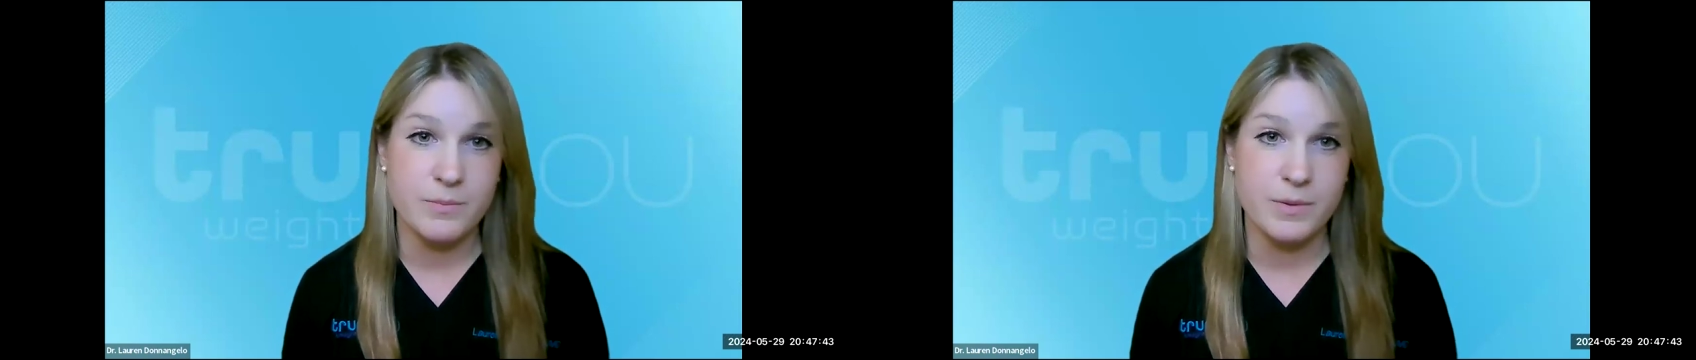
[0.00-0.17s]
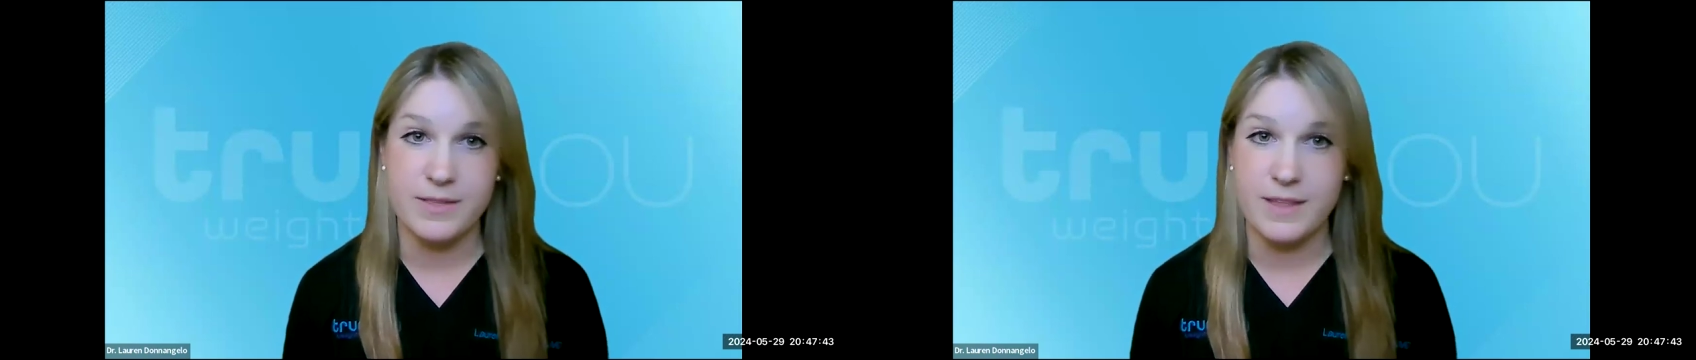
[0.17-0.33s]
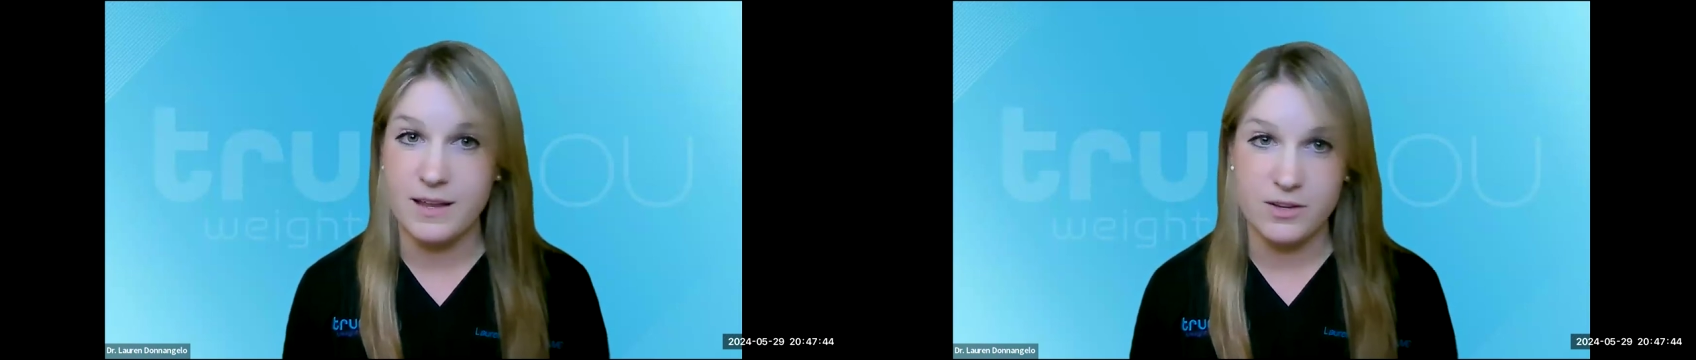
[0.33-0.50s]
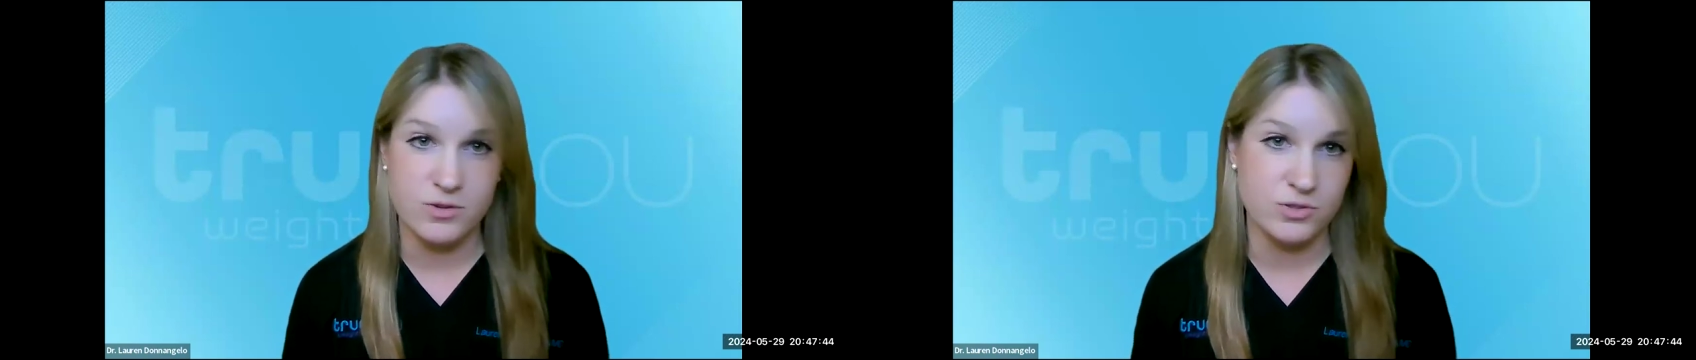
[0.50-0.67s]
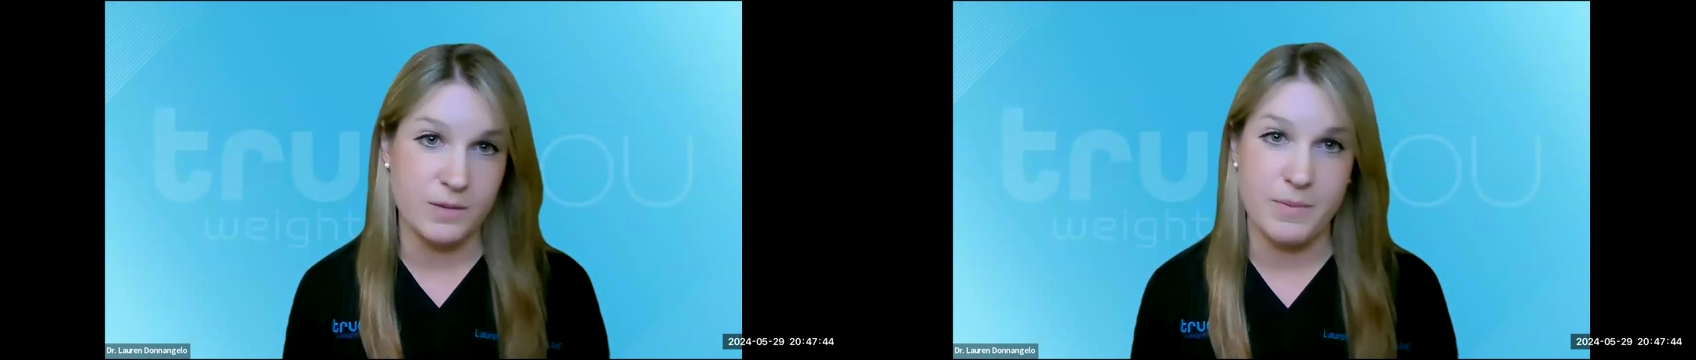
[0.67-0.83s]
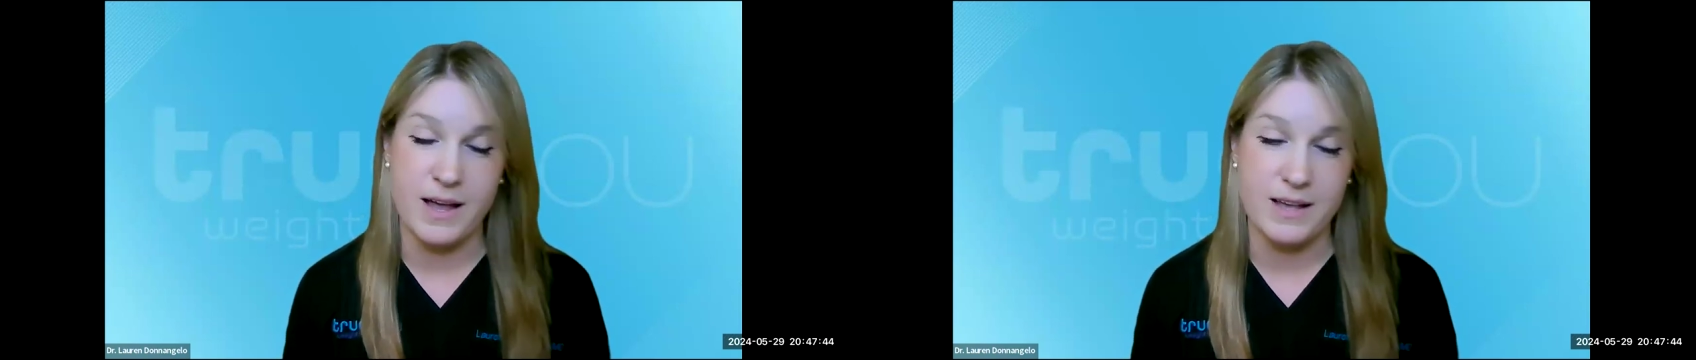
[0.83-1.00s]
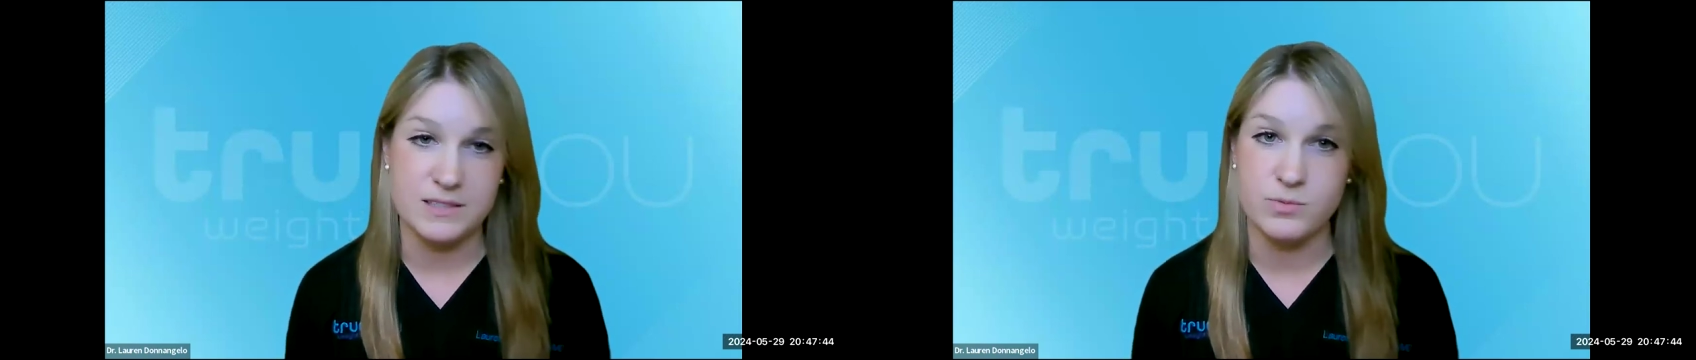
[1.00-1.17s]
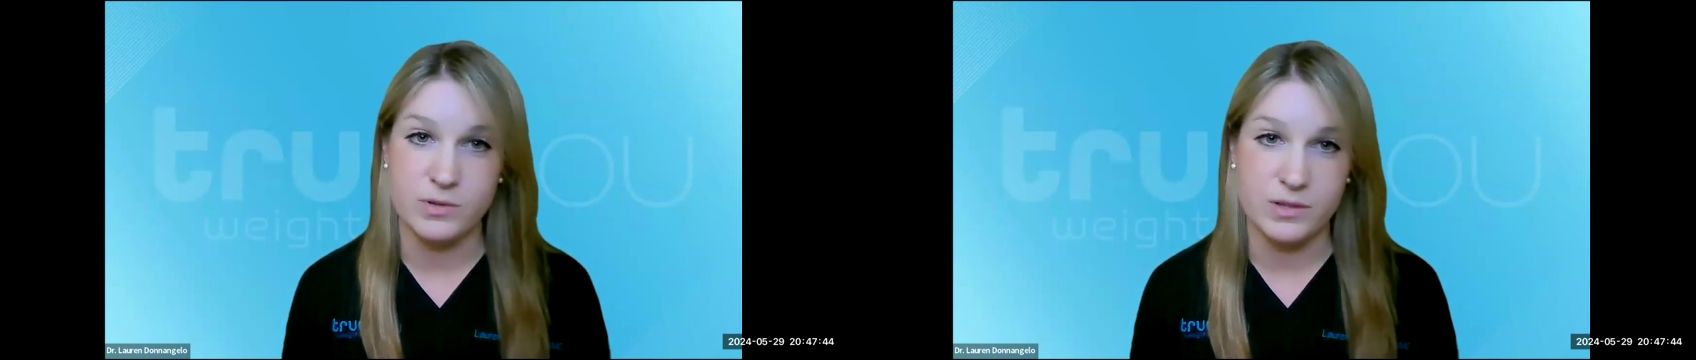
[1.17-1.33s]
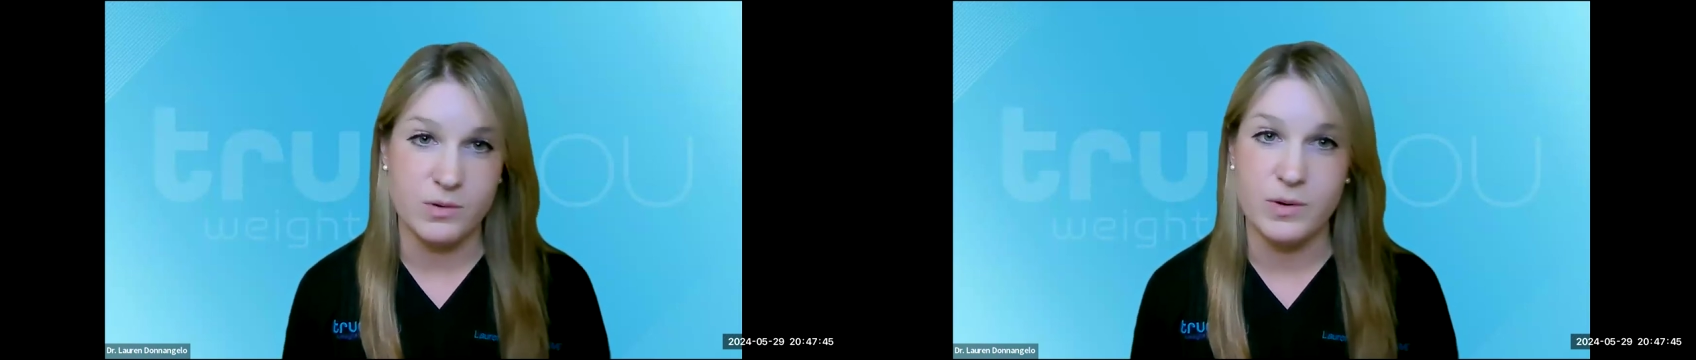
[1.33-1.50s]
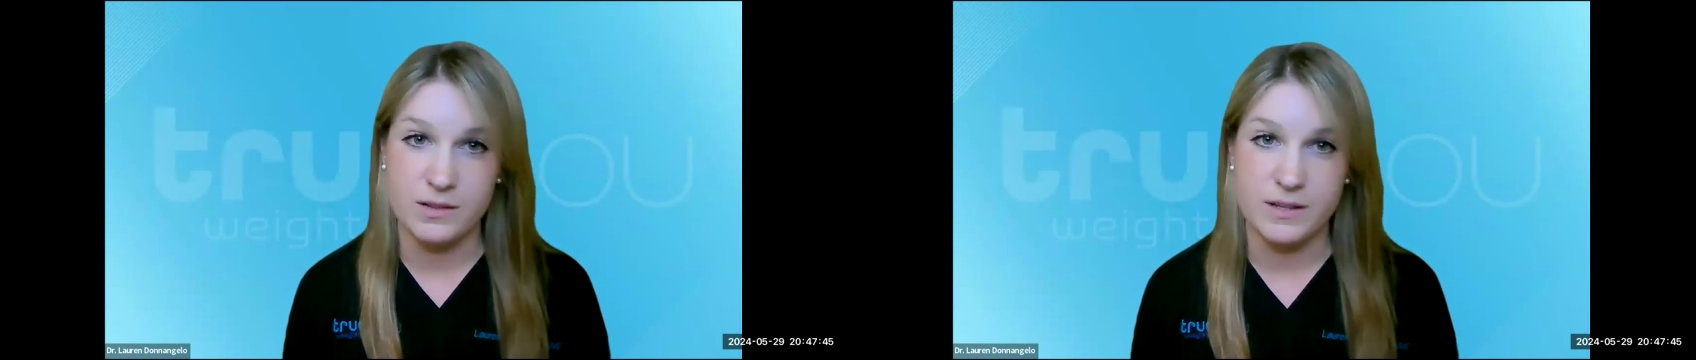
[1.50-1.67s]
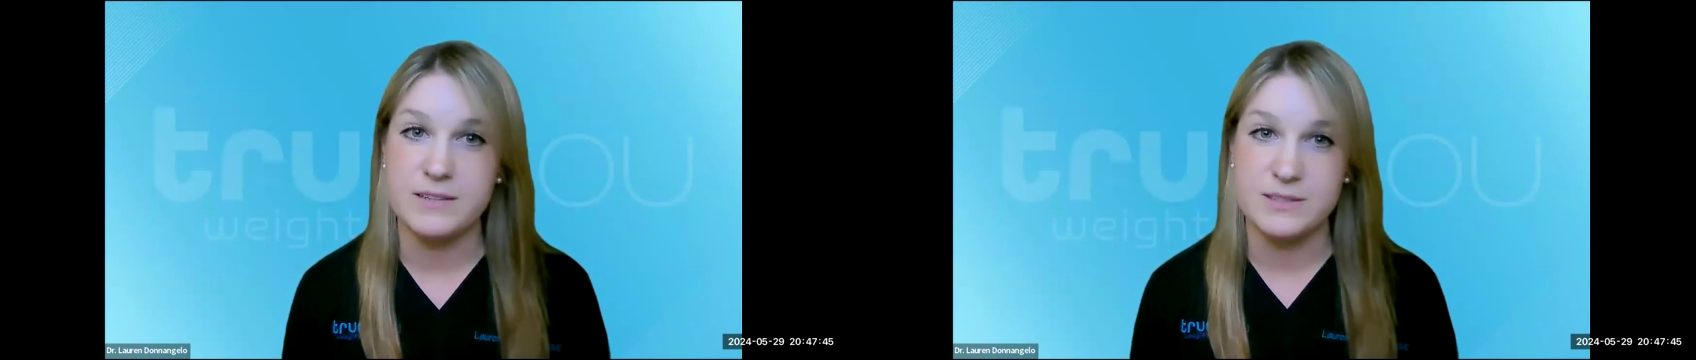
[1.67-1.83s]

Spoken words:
but that usually passes really quickly.